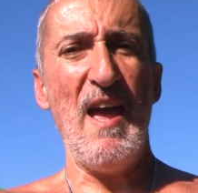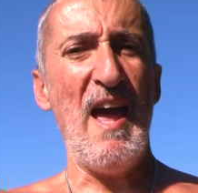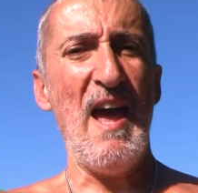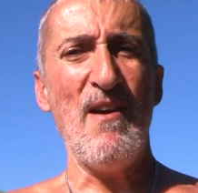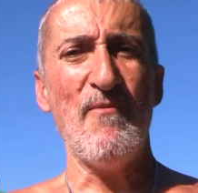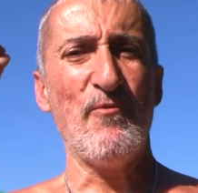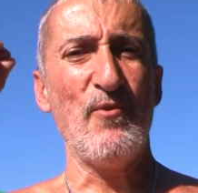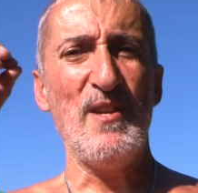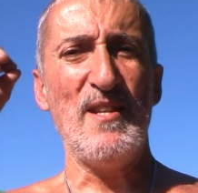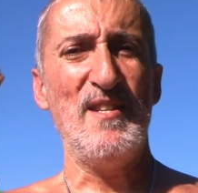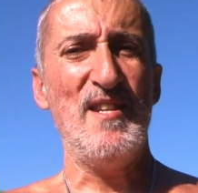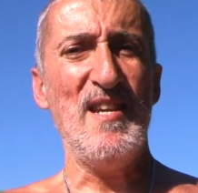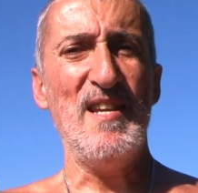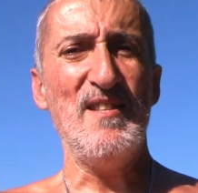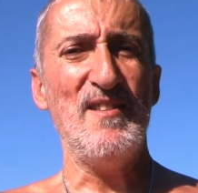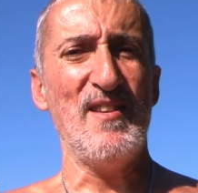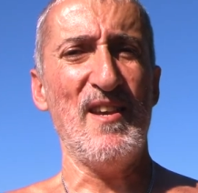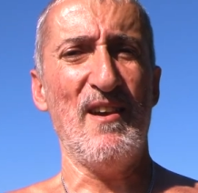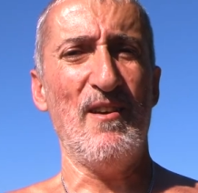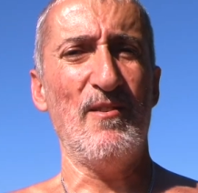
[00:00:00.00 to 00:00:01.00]
every
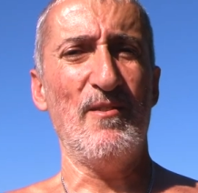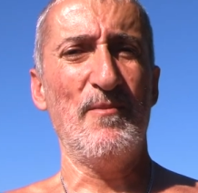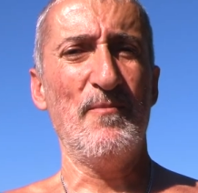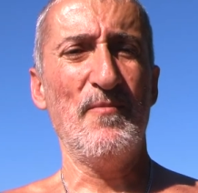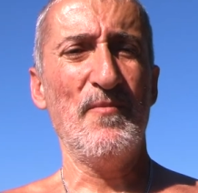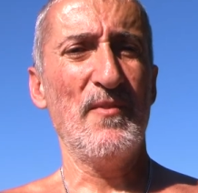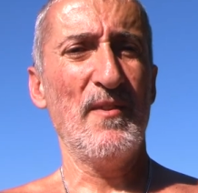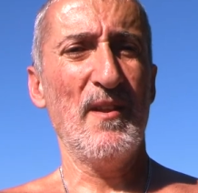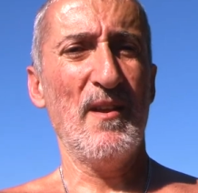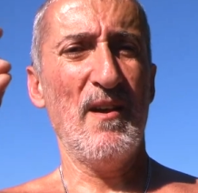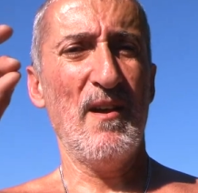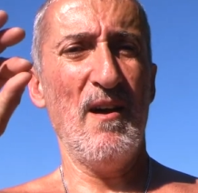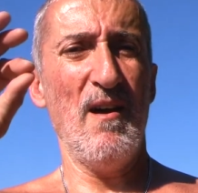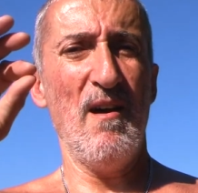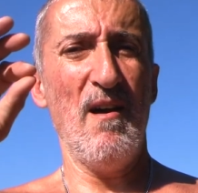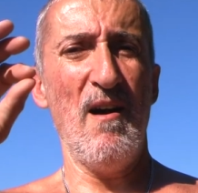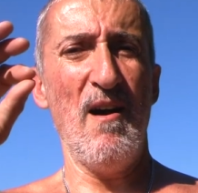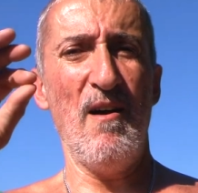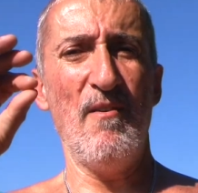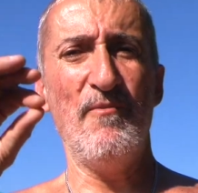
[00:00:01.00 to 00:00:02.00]
detail
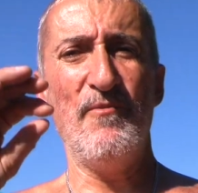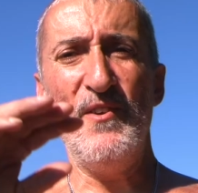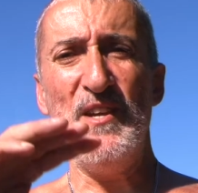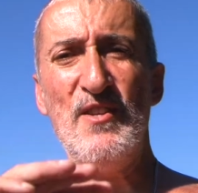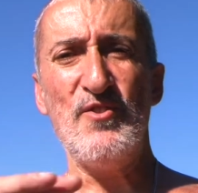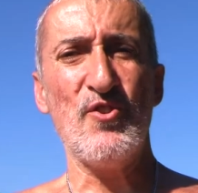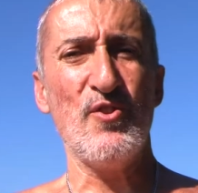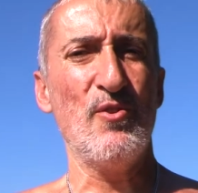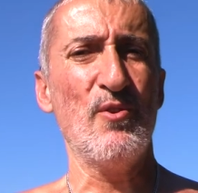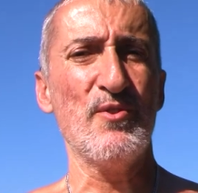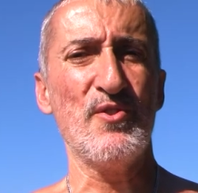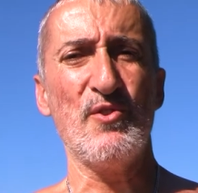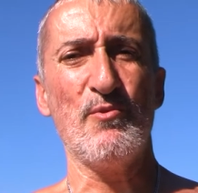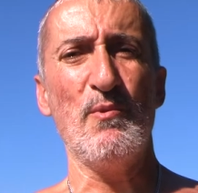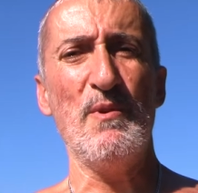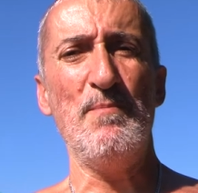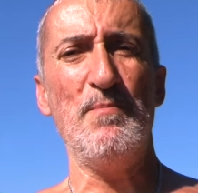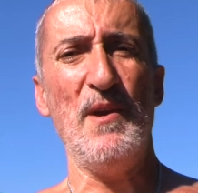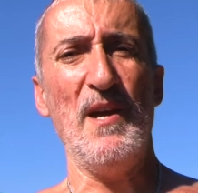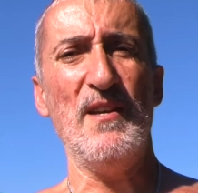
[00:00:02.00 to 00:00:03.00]
of each of those
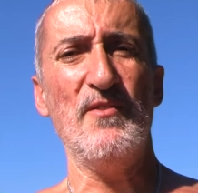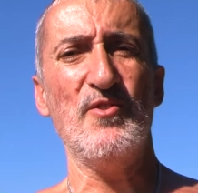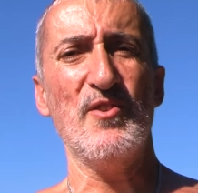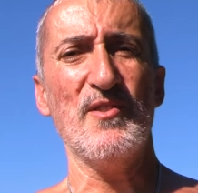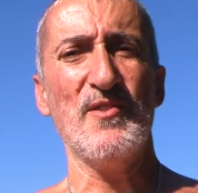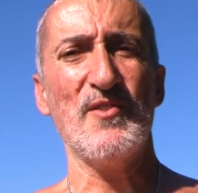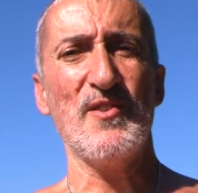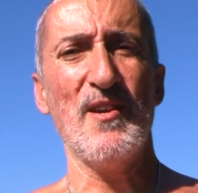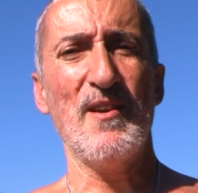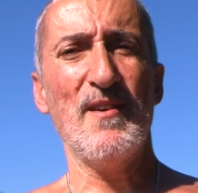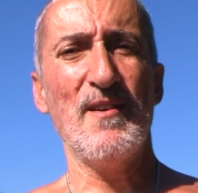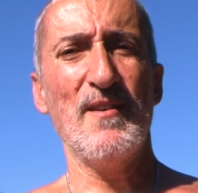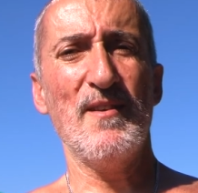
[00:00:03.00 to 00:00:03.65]
three pages.